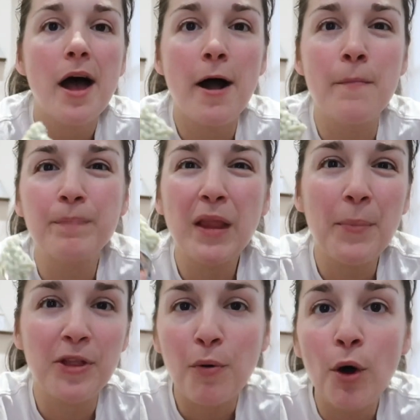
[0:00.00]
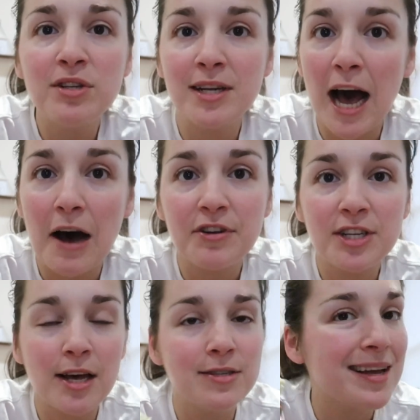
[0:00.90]
But the protein
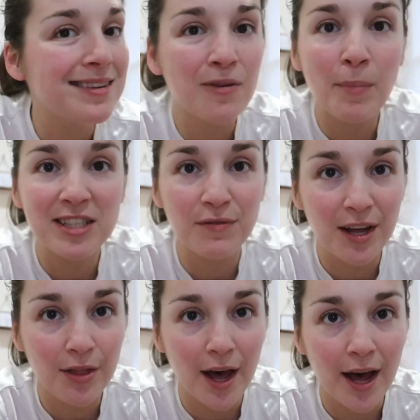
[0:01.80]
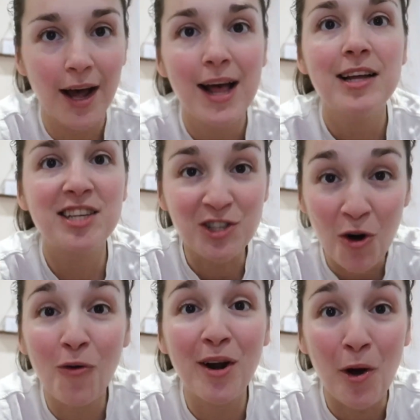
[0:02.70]
aftertaste isn't massively there. So that's
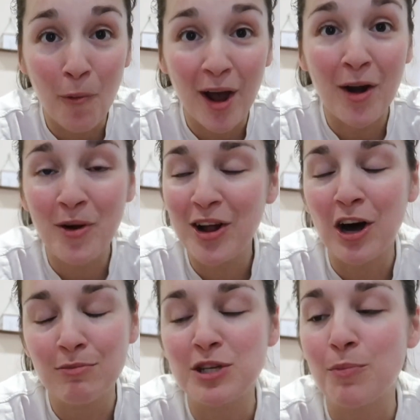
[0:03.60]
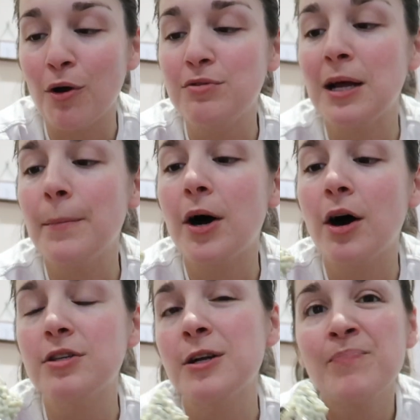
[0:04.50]
already a win when it comes to protein
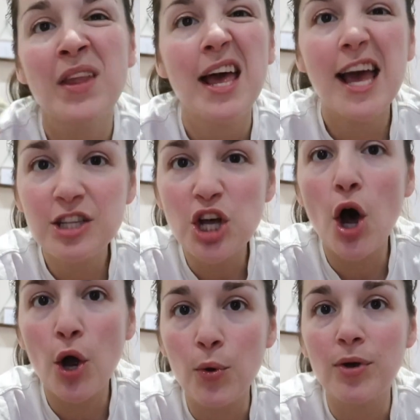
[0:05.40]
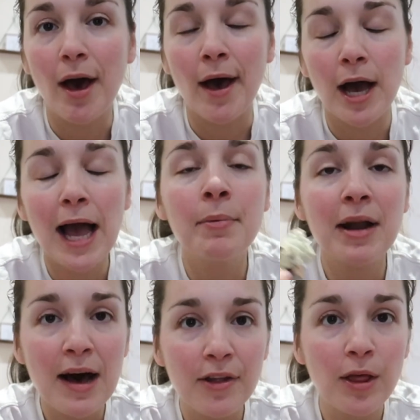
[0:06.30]
bars. It's okay. I am
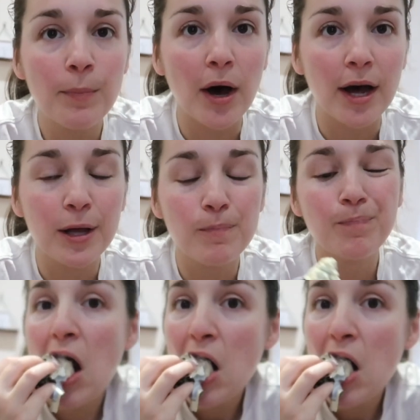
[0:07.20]
going to have another bite.